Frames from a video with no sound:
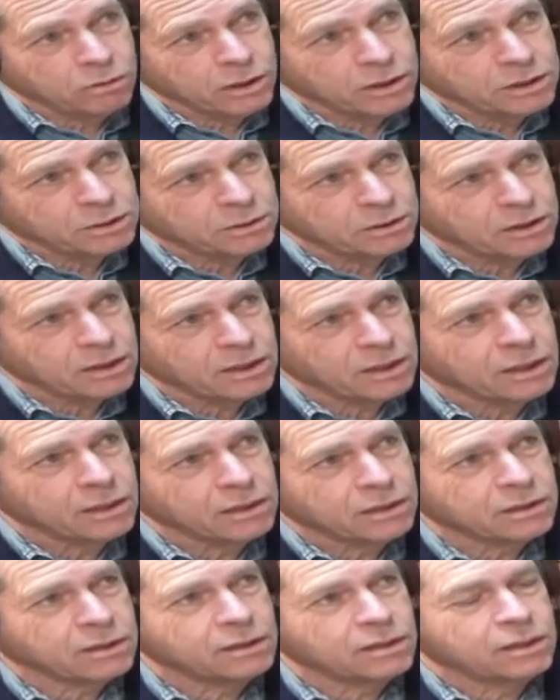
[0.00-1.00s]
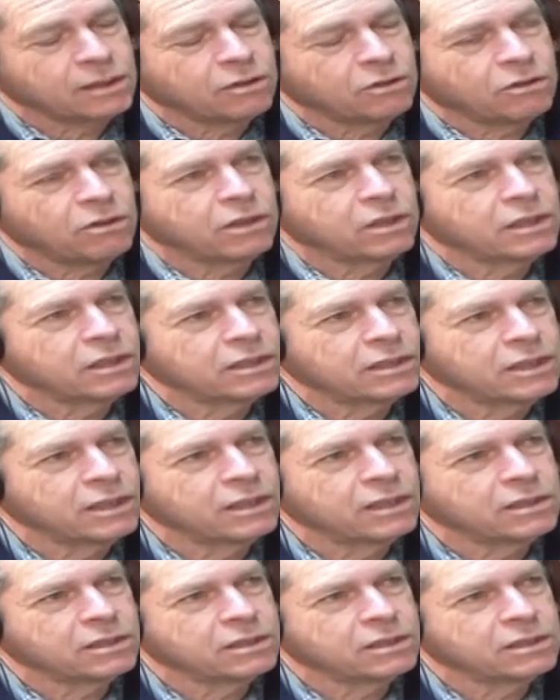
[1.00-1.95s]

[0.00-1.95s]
That's what they call it. Yes.